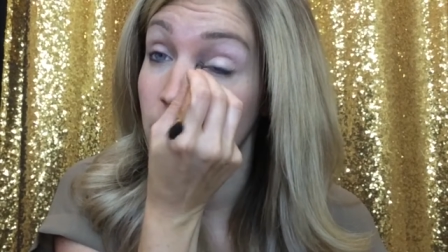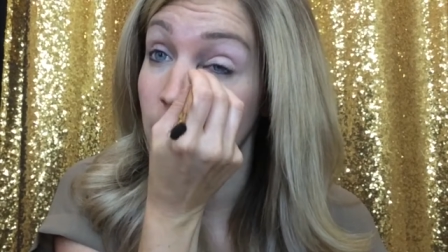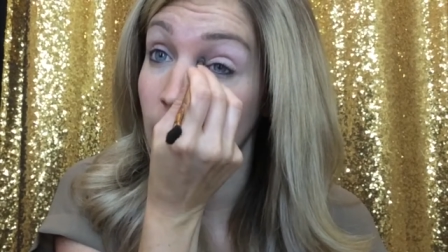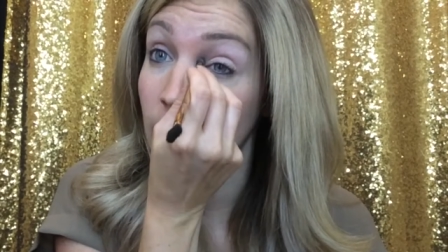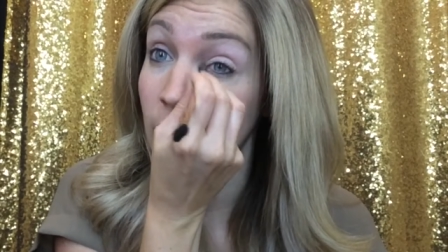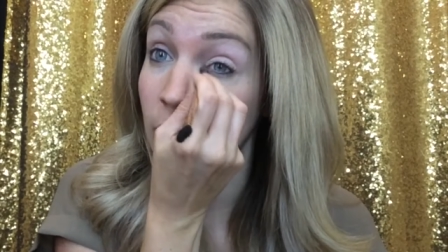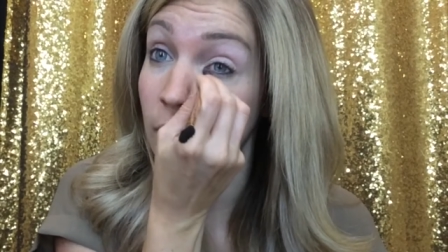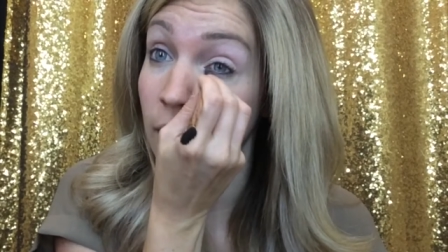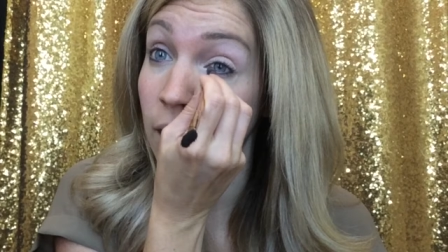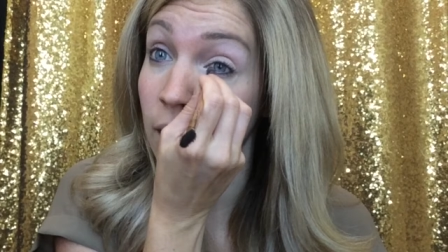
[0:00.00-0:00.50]

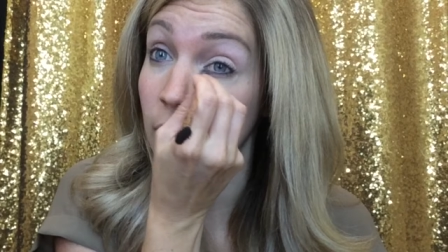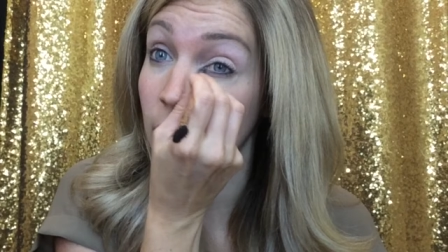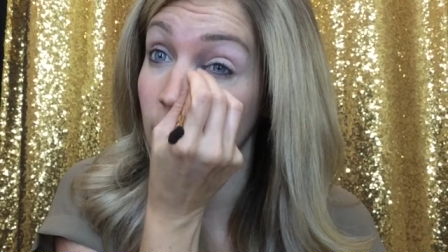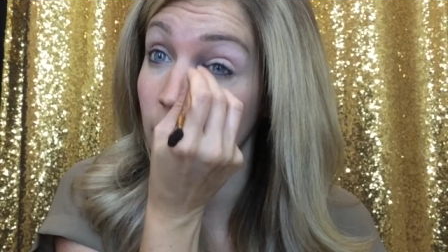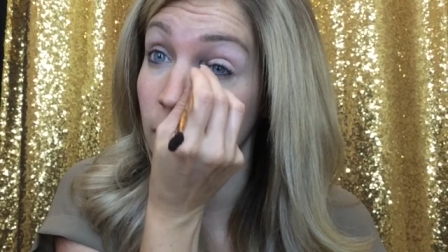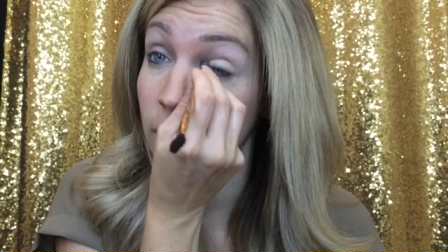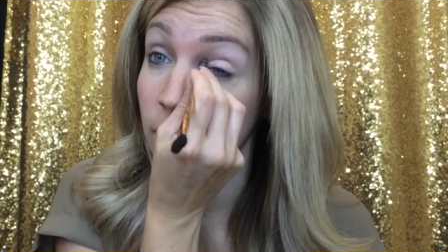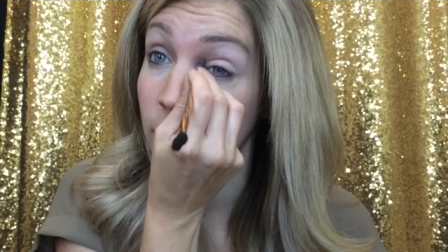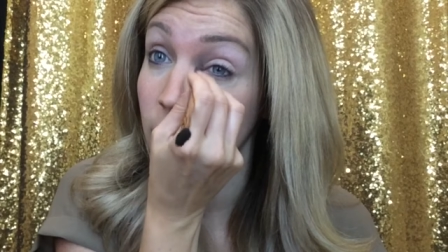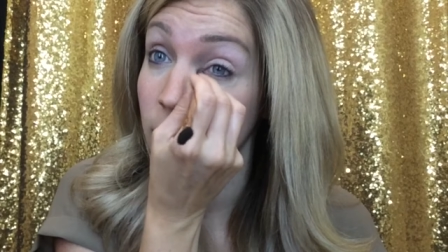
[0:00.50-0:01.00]
my eye.
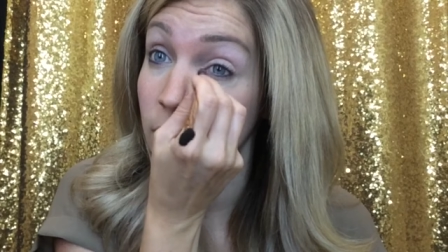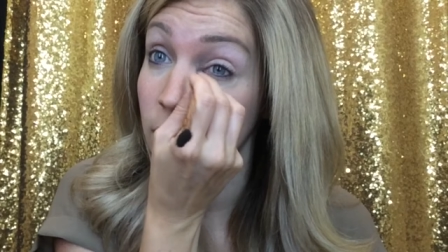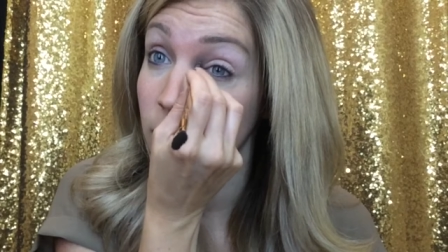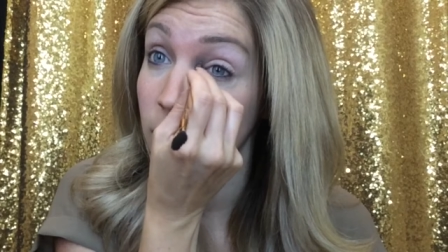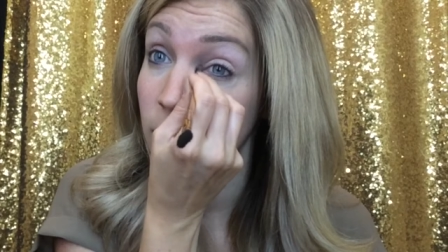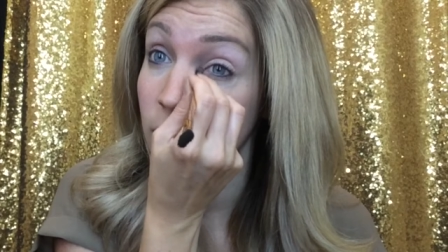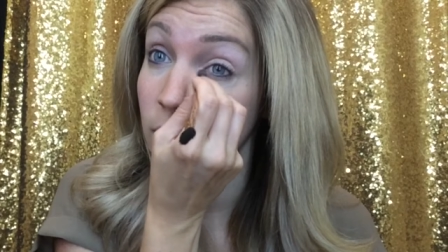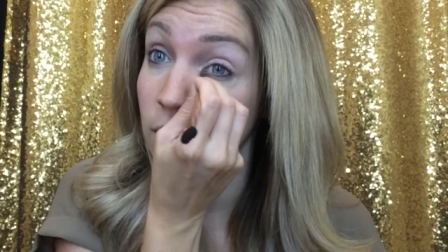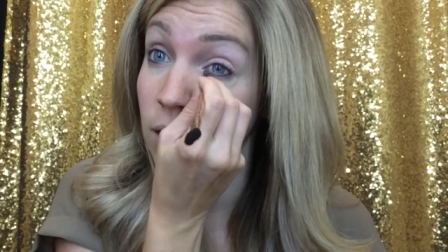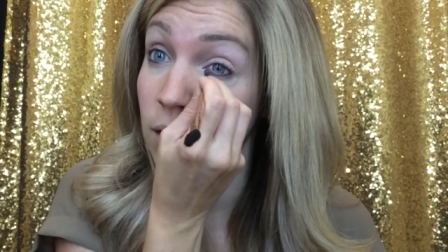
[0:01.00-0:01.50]

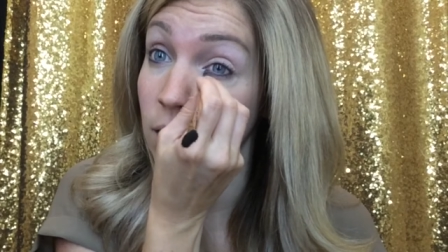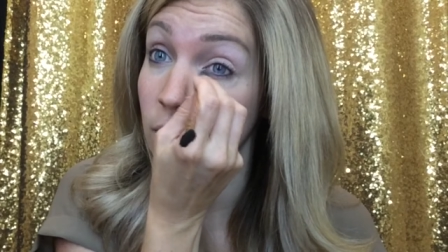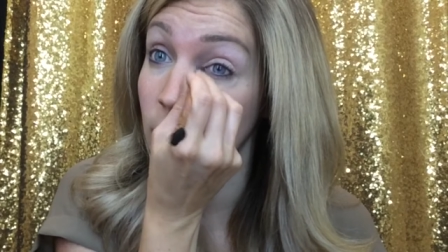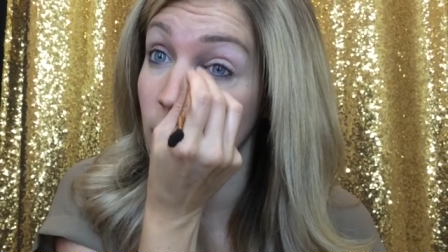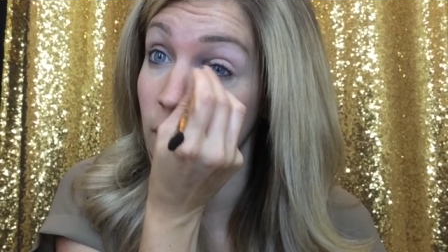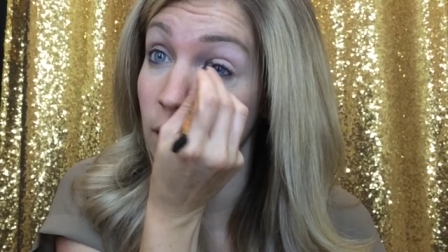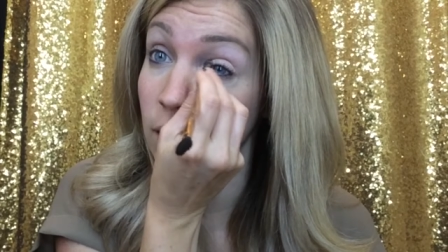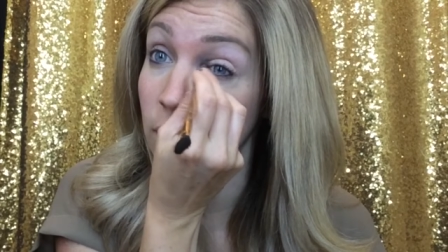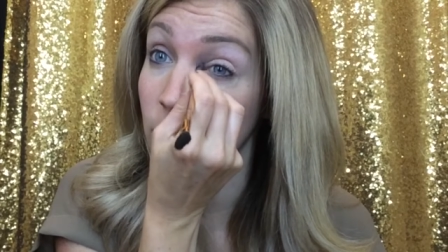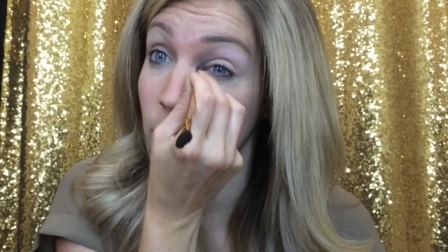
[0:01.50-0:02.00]

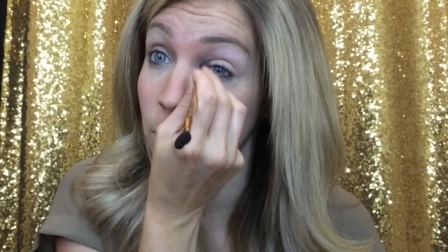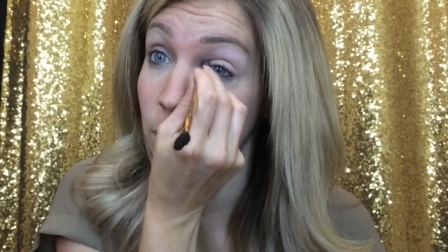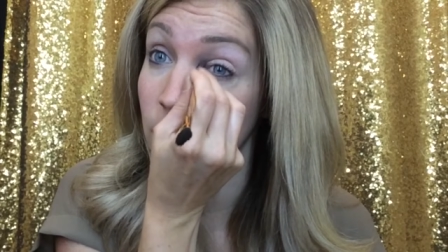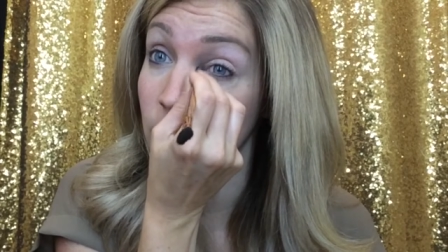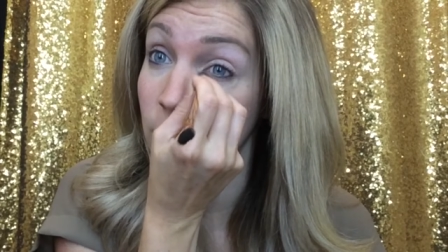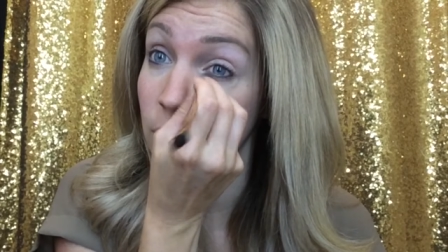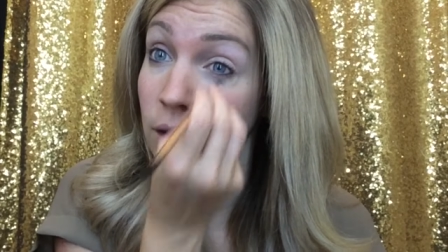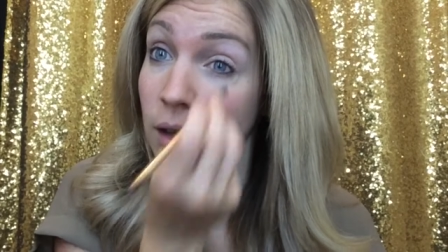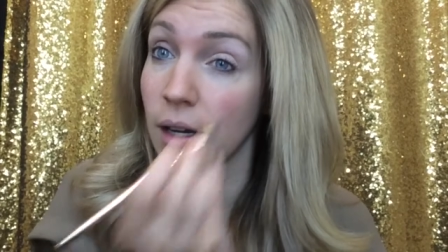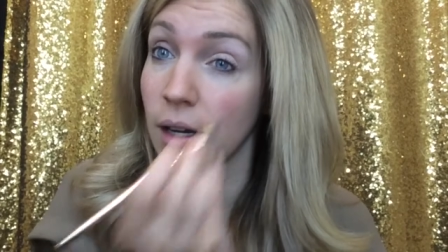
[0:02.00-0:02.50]
Get in the corner